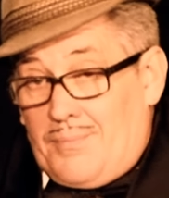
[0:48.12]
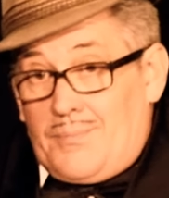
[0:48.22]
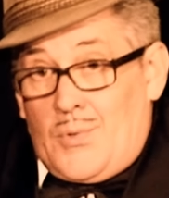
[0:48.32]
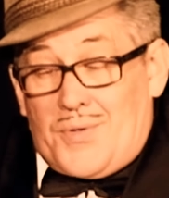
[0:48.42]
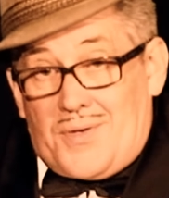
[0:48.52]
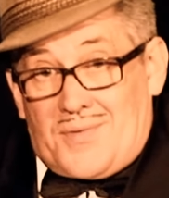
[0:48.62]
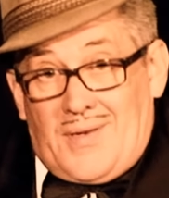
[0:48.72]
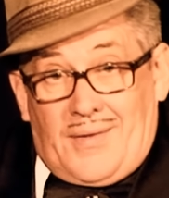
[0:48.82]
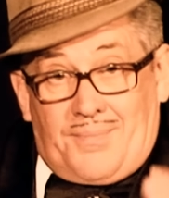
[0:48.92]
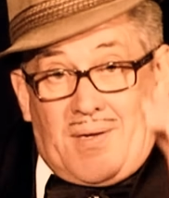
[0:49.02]
more years than
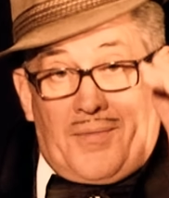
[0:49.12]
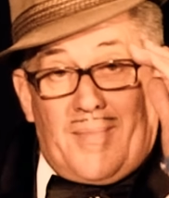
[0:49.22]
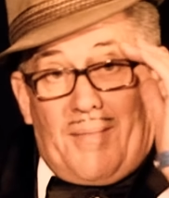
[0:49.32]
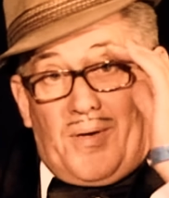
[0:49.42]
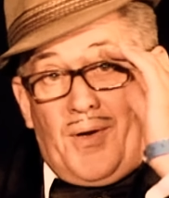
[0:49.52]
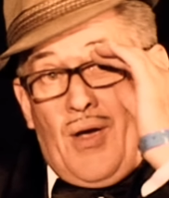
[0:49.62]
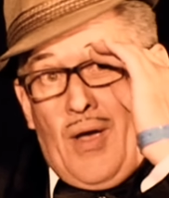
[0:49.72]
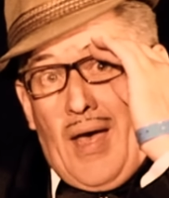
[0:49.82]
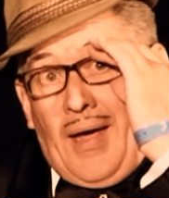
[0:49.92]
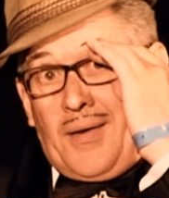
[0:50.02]
I can remember.
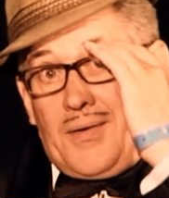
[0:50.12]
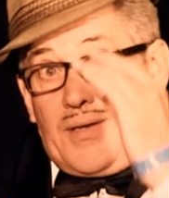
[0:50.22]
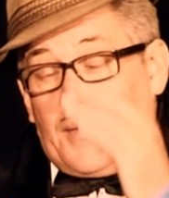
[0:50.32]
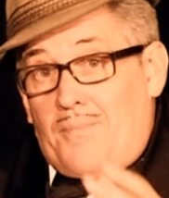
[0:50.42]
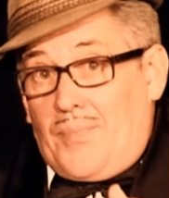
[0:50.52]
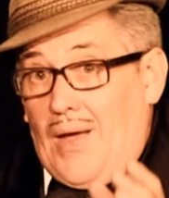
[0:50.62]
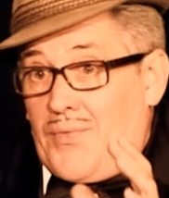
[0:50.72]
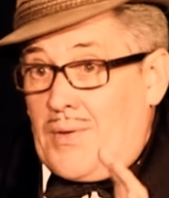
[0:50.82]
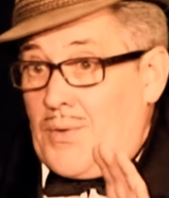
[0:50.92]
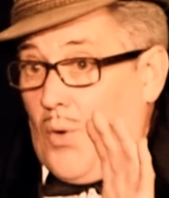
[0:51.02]
And
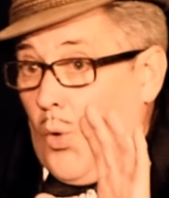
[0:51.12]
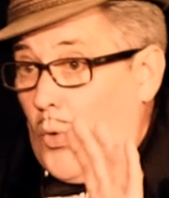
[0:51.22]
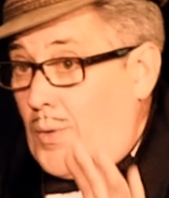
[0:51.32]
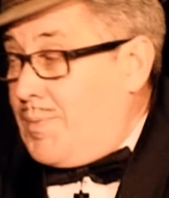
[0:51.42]
all the